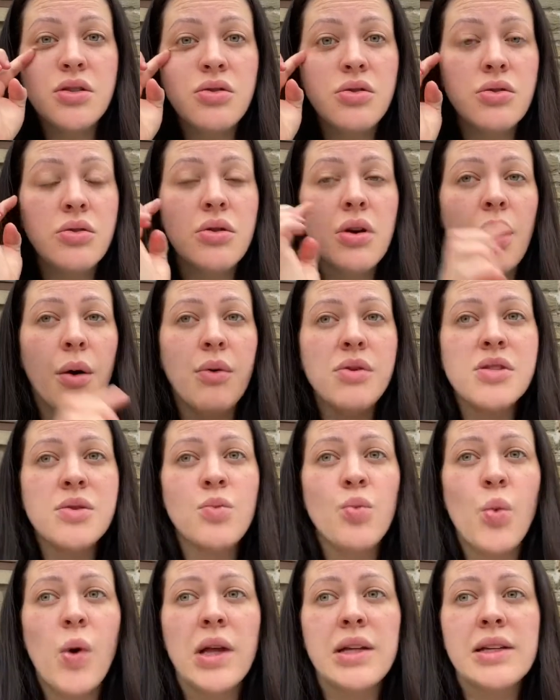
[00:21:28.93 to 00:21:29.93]
Two, I
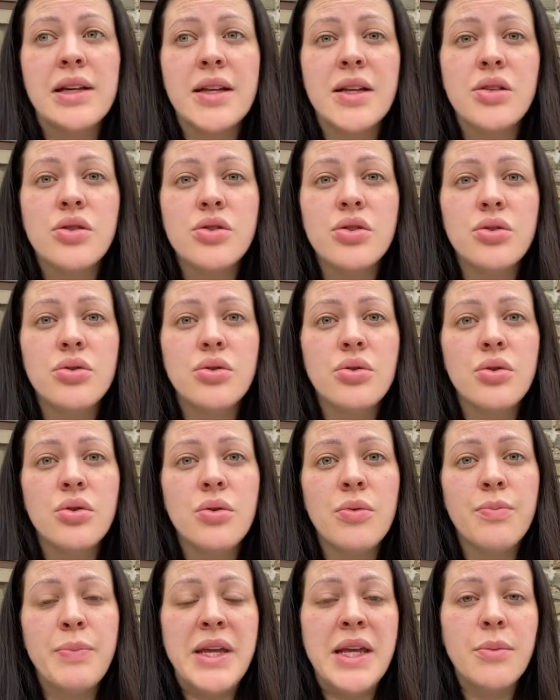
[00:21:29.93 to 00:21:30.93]
wasn't willing
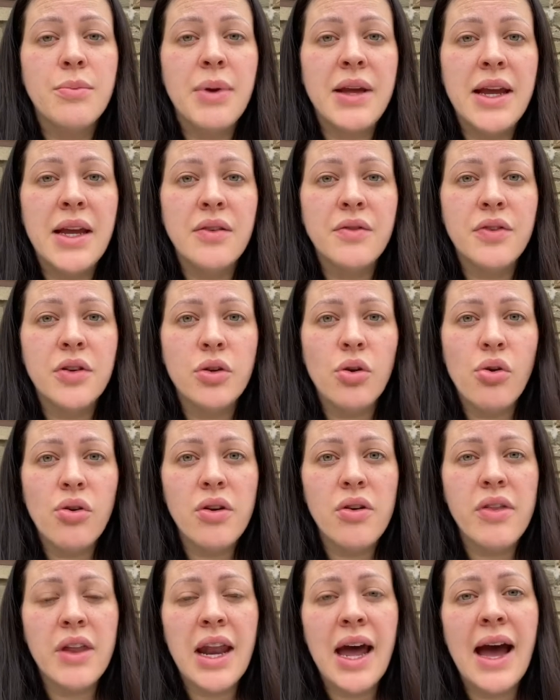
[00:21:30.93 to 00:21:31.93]
to be in pain for
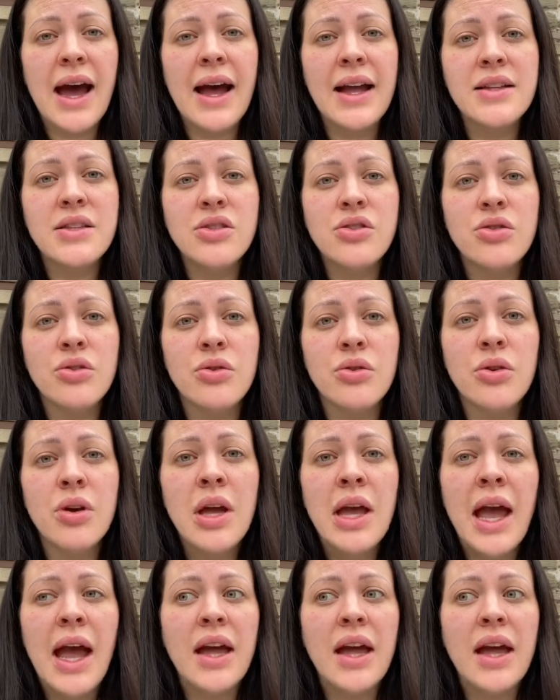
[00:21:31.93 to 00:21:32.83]
longer than I had to.